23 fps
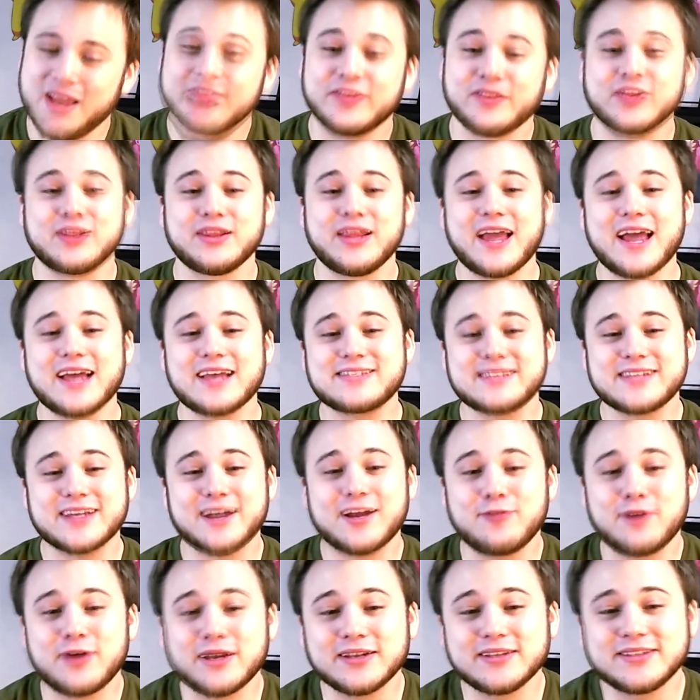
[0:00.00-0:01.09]
The last thing
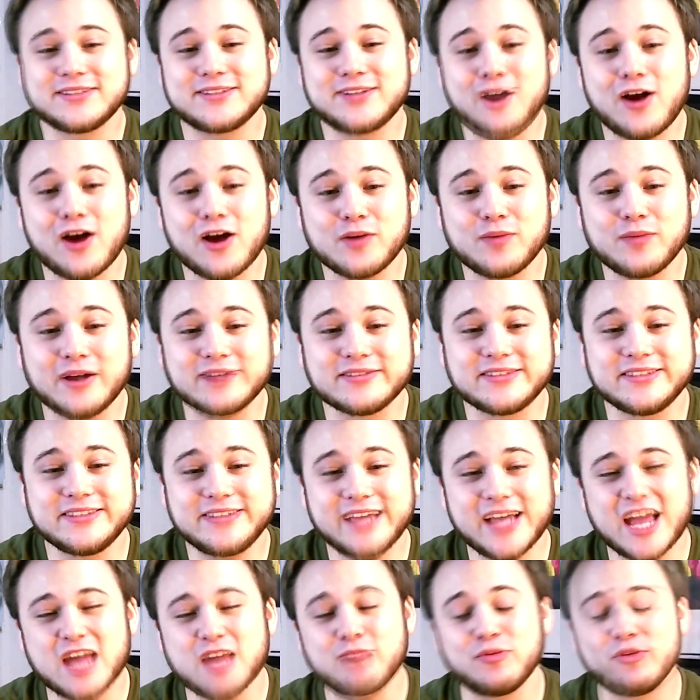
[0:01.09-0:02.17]
I wanted to talk about
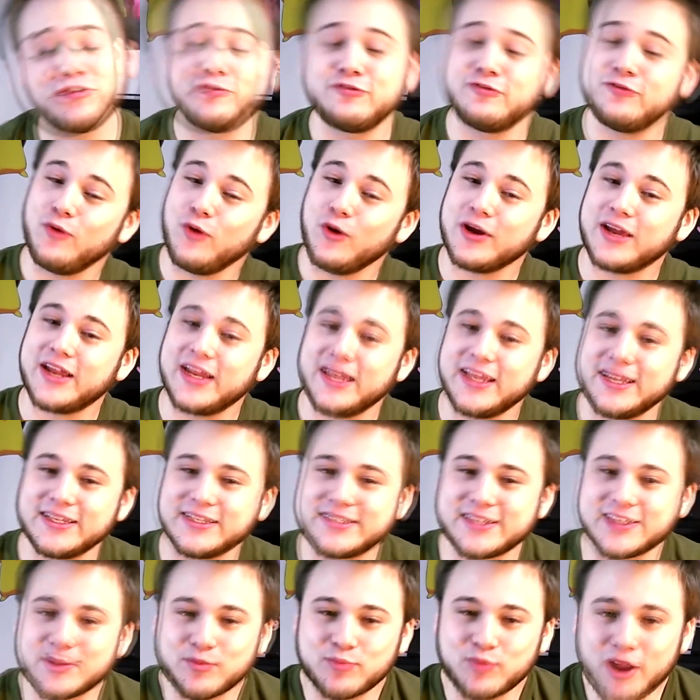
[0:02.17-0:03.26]
today before getting
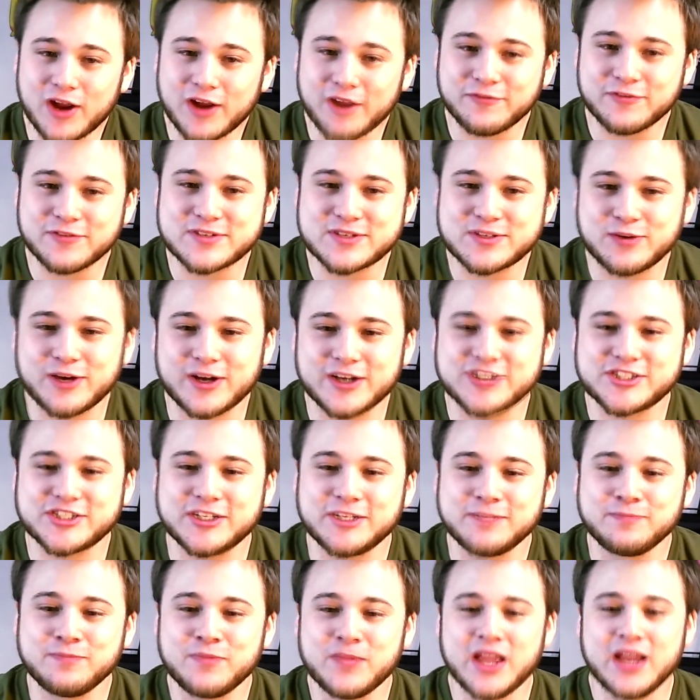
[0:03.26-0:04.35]
into the breakfast
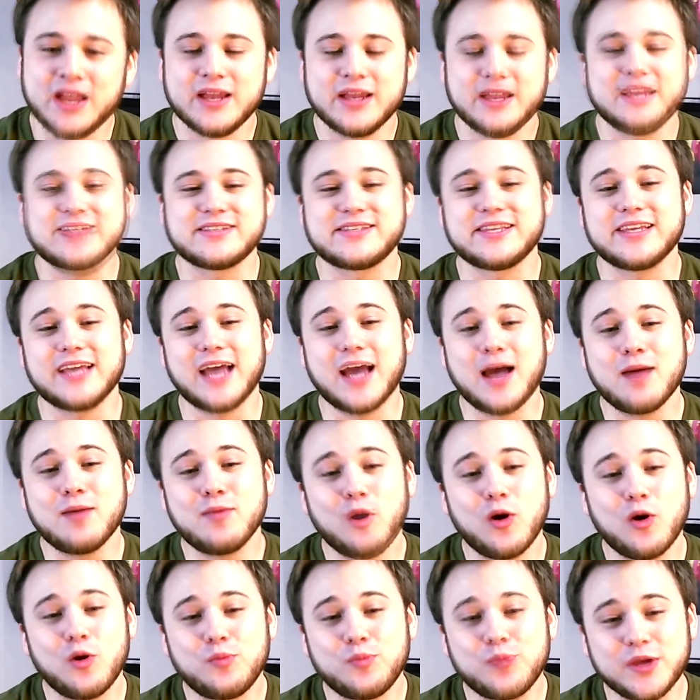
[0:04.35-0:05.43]
question is the
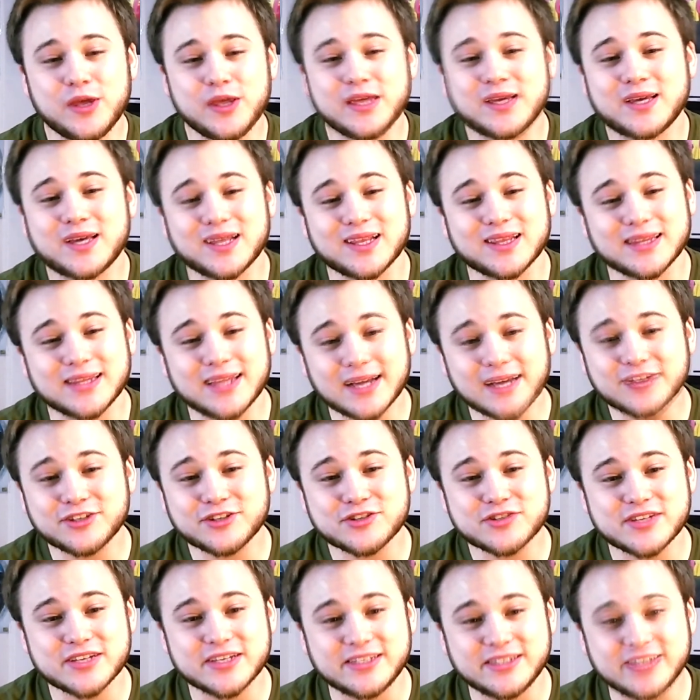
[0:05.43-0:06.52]
MOP
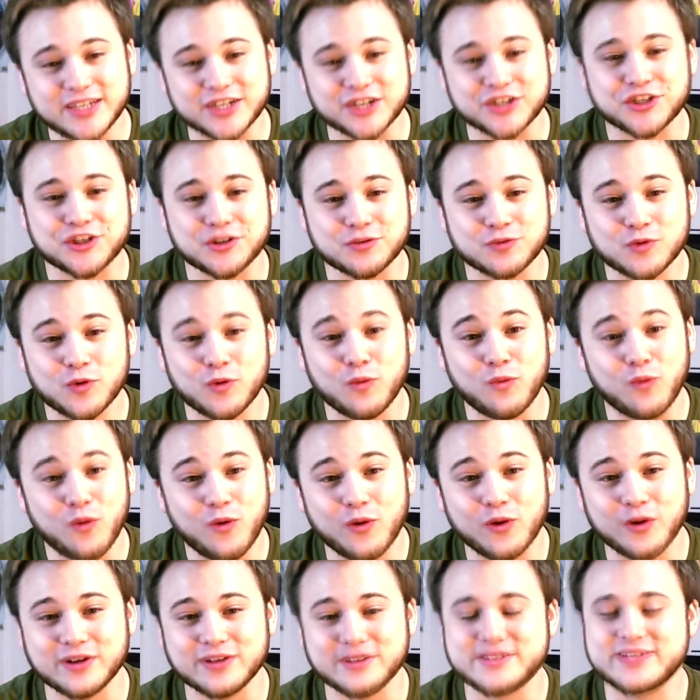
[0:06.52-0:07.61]
Collector's Edition
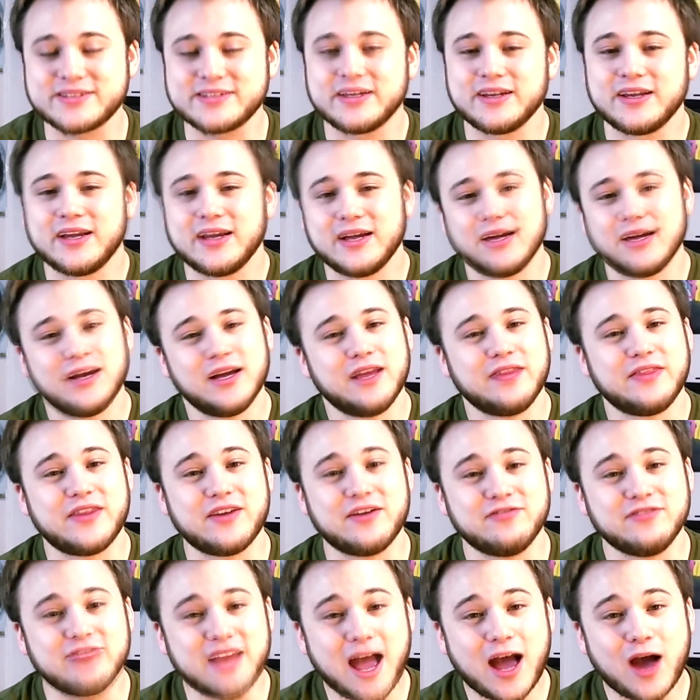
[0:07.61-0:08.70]
rewards.
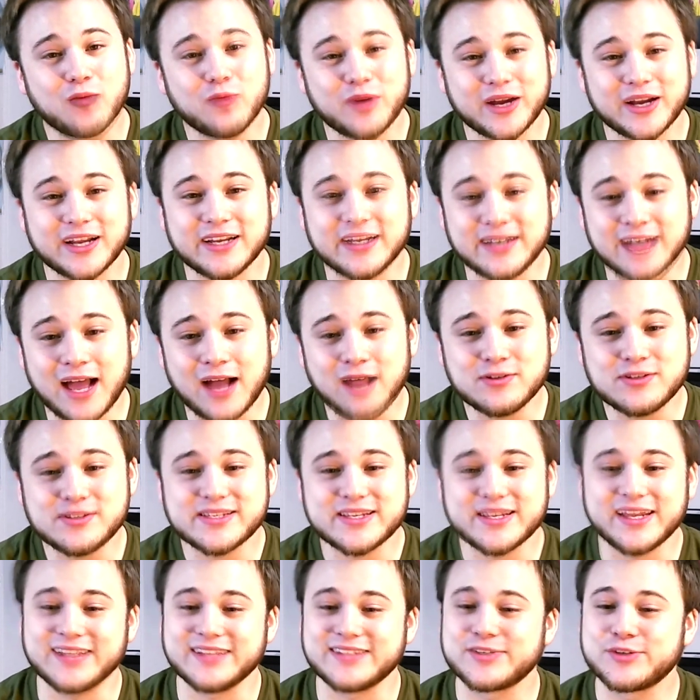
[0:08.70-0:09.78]
They've now been
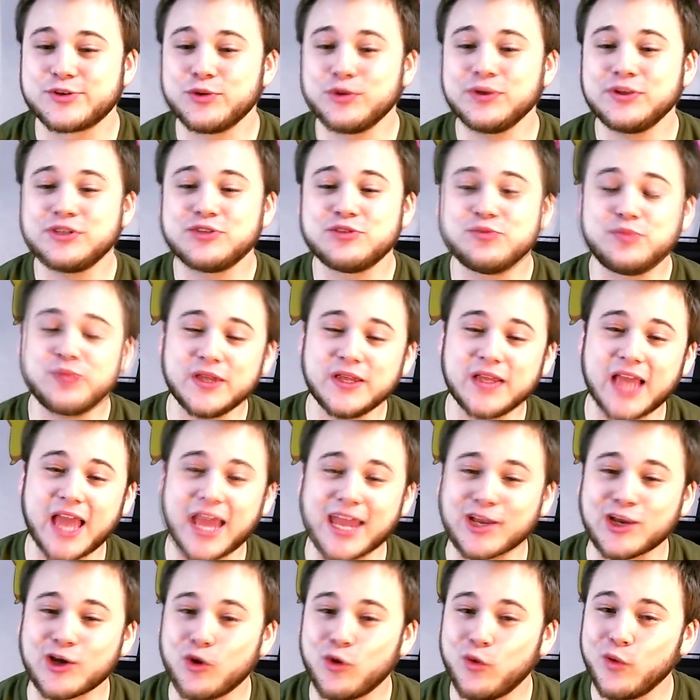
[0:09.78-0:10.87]
announced and it's going to be
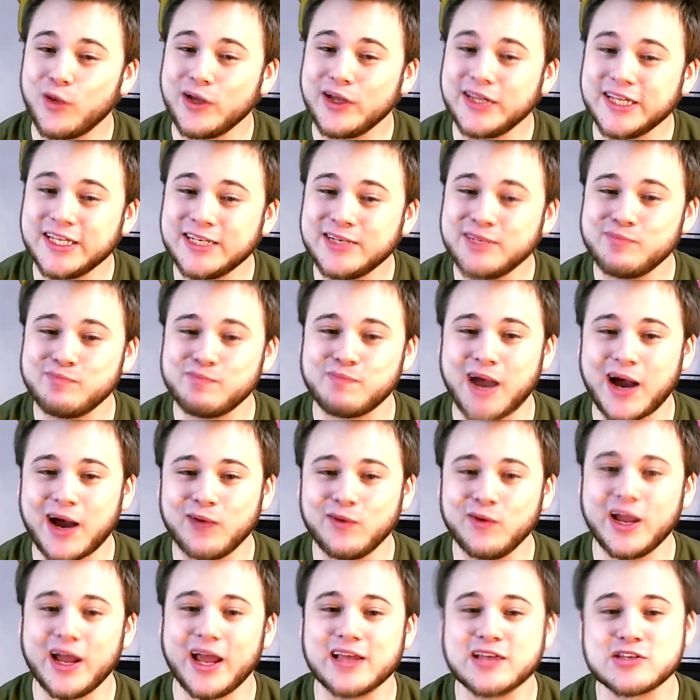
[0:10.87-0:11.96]
a Quillen
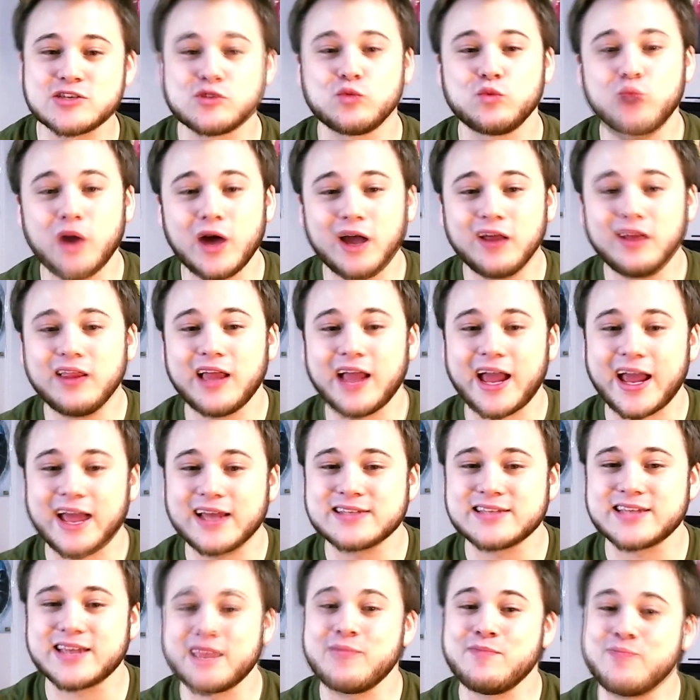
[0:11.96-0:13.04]
mount as well
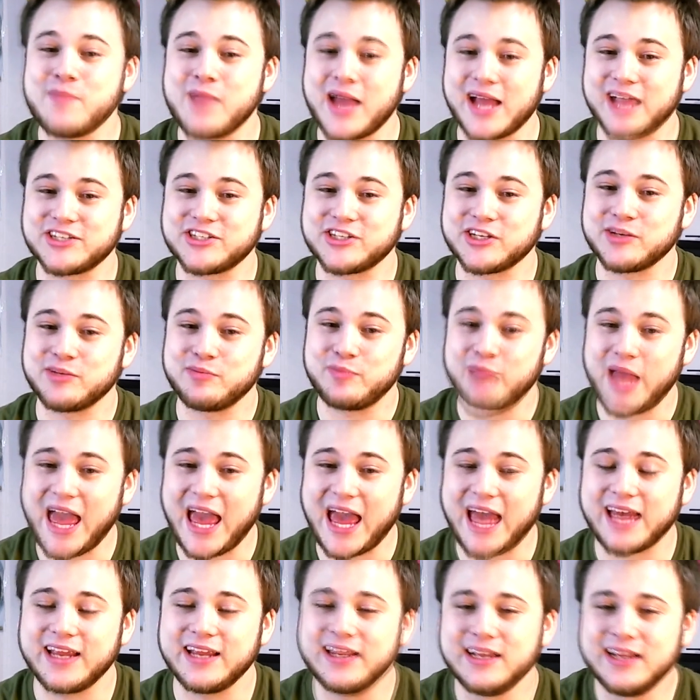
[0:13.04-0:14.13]
as matching
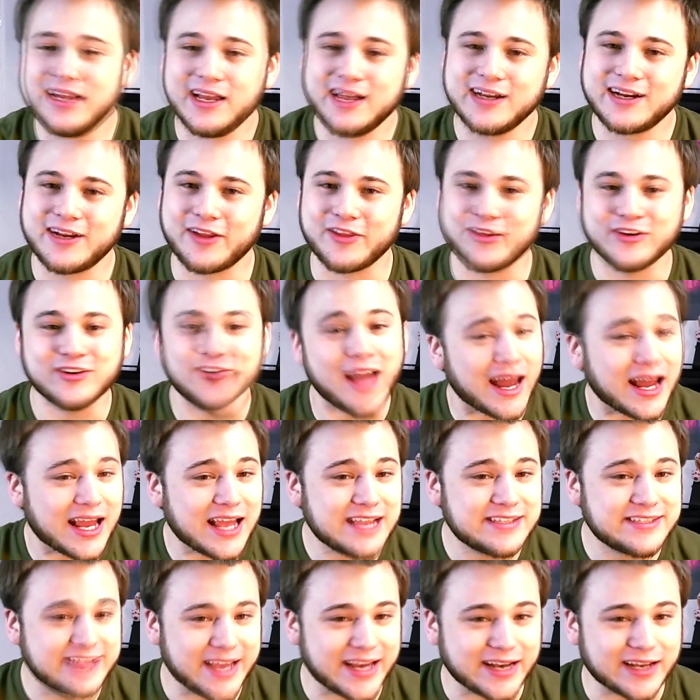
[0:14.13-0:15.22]
pet. Now they're not
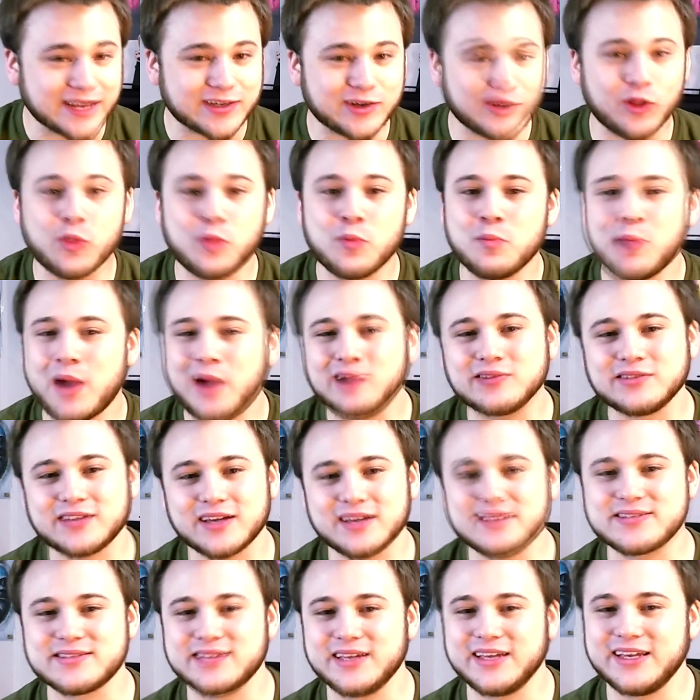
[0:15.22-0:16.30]
identical, the mount
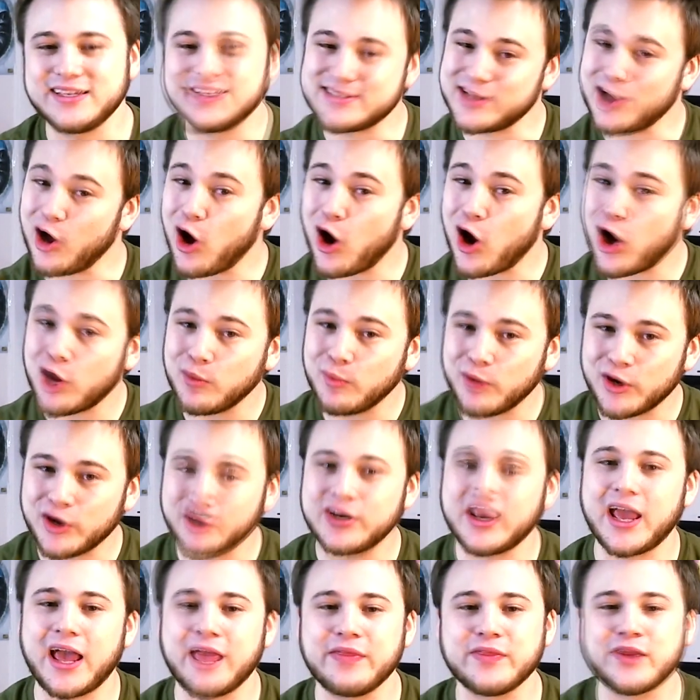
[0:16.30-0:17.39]
is
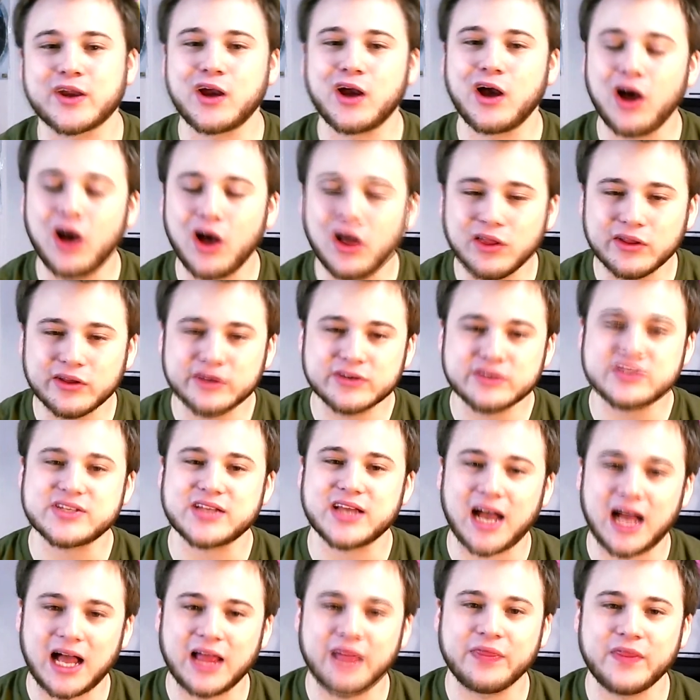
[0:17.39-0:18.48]
armored and the colors
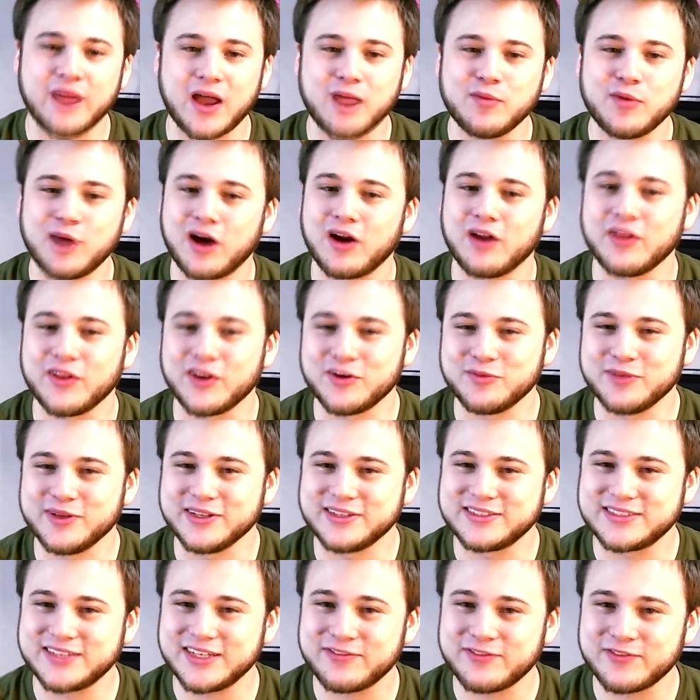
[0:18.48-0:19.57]
on them are a little
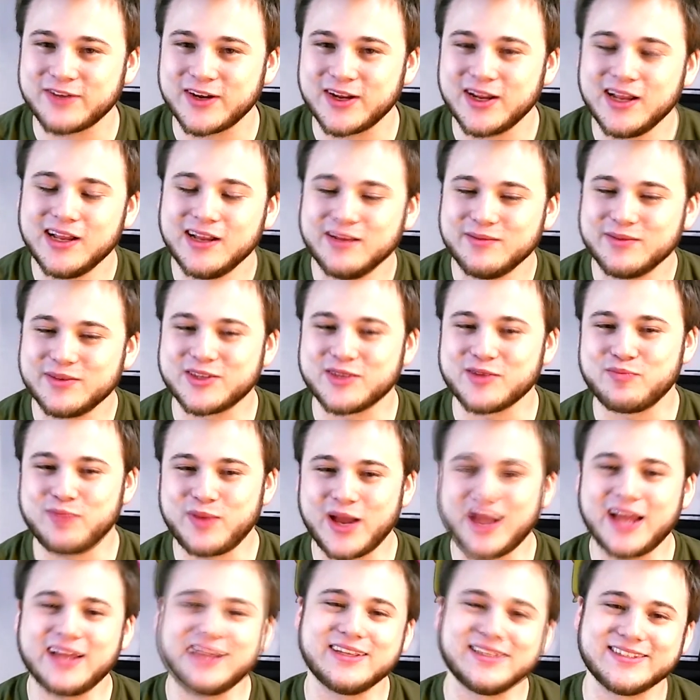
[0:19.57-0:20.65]
bit different, but the
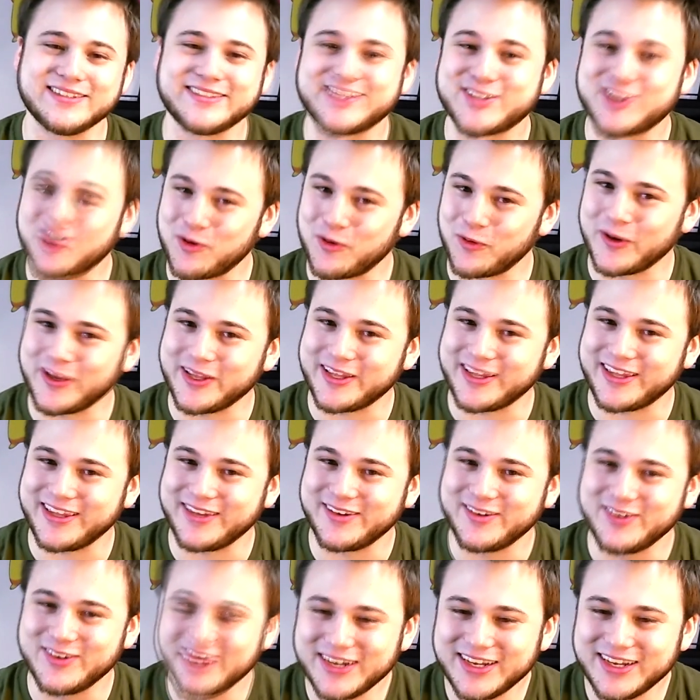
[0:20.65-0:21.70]
pet is quite cute.